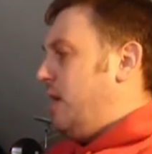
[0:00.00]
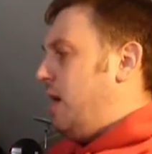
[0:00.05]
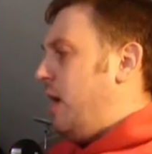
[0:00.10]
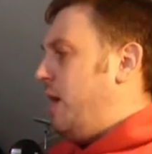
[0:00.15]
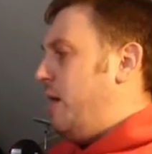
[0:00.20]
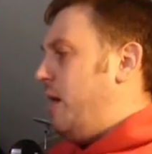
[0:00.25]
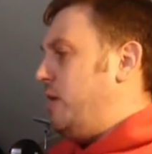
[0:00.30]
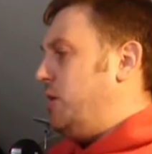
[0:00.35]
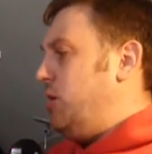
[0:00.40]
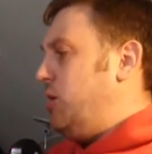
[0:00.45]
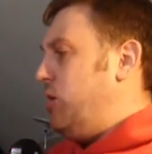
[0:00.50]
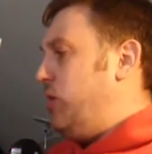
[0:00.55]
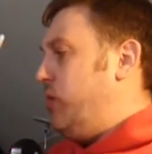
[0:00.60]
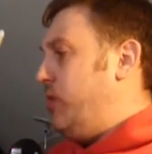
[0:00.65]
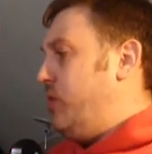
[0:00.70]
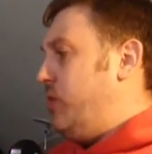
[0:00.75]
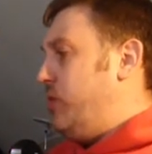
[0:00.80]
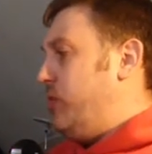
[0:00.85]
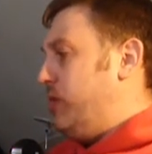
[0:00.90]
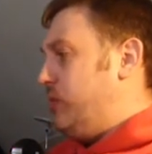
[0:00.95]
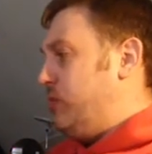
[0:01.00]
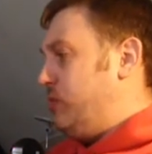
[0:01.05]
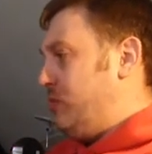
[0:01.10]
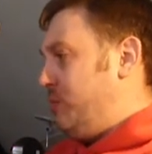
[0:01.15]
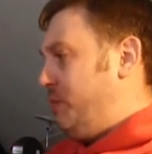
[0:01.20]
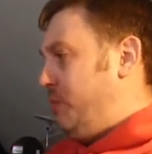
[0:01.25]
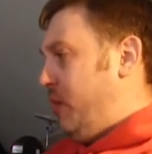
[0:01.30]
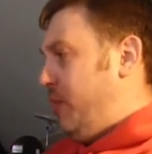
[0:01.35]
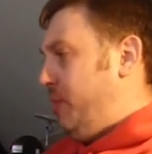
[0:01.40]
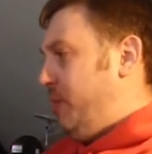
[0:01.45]
I knew this was a
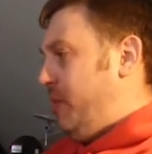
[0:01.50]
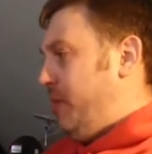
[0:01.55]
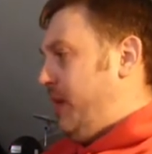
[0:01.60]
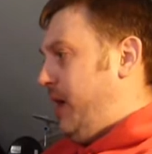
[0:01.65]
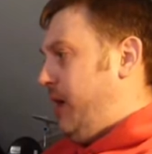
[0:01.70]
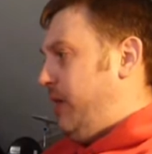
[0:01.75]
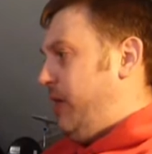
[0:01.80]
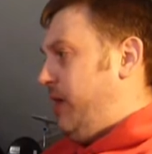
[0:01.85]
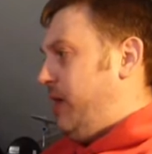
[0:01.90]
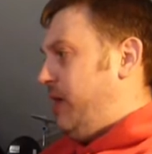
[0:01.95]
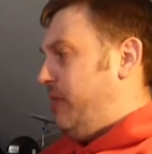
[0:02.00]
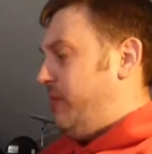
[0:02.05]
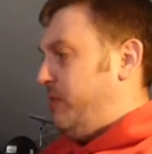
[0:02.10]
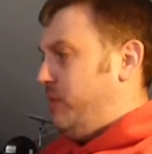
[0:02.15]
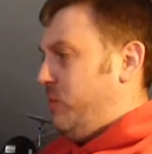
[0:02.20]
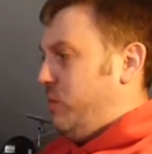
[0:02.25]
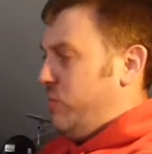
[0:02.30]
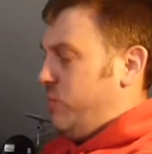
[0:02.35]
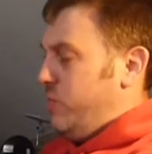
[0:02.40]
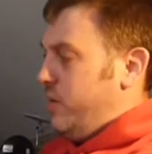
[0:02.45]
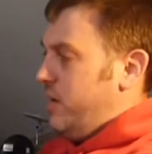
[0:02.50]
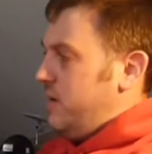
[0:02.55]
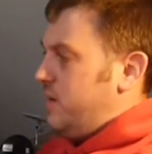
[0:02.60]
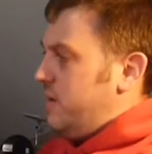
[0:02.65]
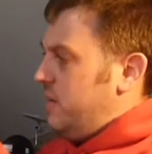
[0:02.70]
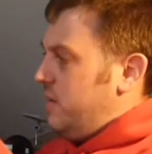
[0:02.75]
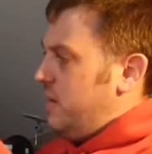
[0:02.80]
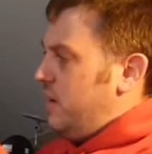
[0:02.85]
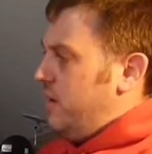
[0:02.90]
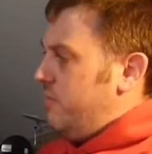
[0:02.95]
problem area from all the
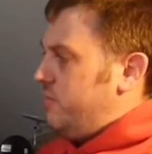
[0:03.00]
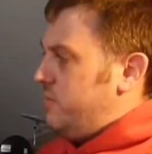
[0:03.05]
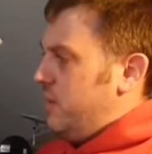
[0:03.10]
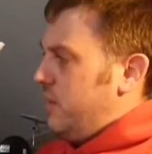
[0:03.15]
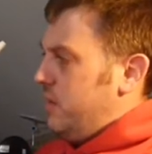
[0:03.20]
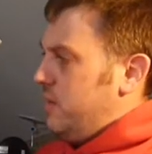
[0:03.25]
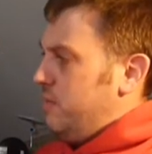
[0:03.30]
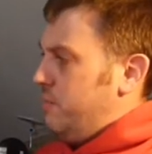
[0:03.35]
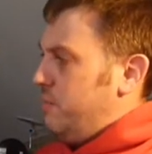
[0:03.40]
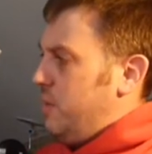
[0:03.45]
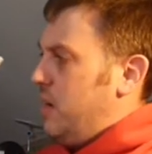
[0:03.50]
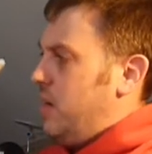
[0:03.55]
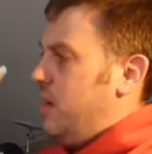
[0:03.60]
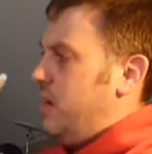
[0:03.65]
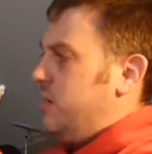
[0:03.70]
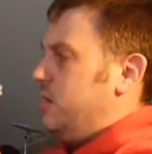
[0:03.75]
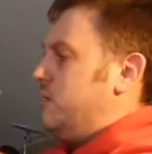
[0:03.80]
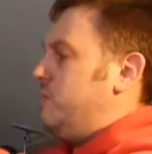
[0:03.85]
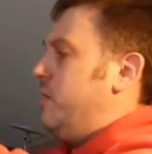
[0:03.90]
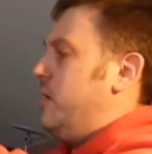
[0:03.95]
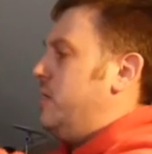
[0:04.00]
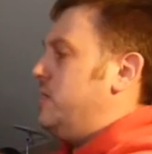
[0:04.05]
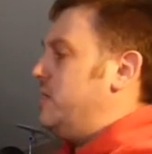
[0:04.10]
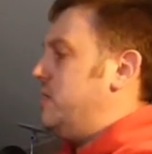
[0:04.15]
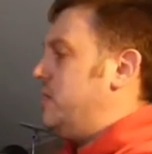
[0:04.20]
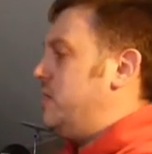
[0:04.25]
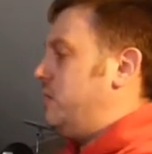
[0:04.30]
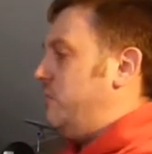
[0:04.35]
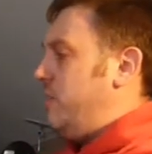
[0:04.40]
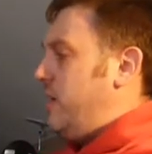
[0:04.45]
reading that I've done in the past, but I
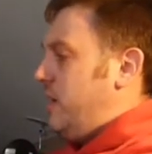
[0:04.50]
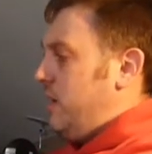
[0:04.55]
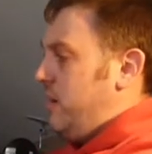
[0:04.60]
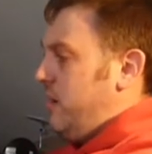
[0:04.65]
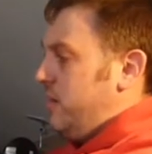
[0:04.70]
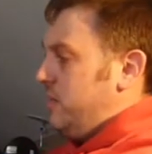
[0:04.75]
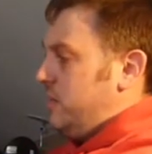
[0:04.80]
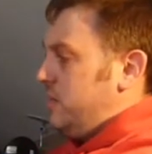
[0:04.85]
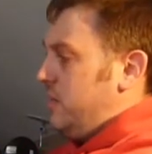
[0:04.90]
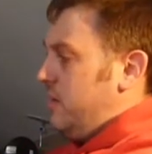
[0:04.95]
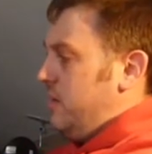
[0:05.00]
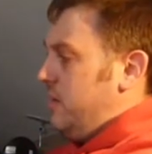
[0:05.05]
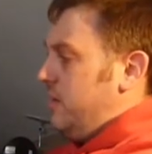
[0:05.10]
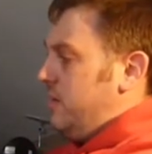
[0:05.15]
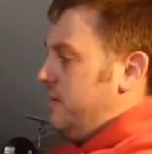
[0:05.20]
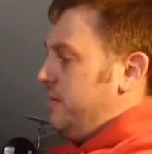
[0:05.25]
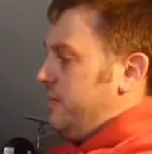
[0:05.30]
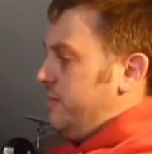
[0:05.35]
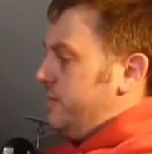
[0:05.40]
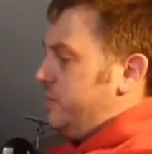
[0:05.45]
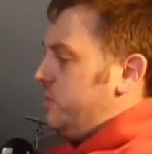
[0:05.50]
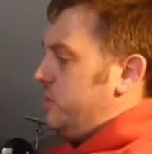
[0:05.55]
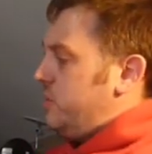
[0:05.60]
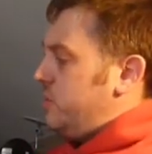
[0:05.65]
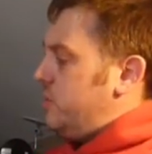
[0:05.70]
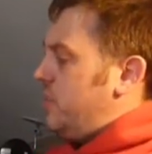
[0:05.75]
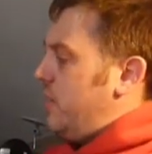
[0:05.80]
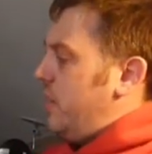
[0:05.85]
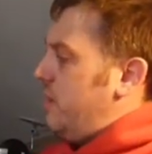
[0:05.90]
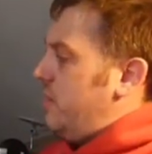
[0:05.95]
didn't realise that
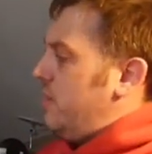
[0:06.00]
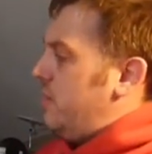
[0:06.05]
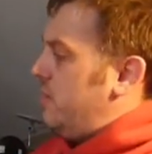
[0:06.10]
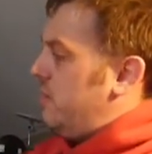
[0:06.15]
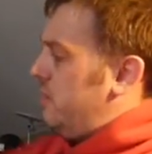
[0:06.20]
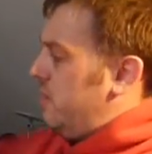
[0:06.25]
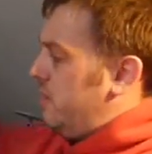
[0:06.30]
just getting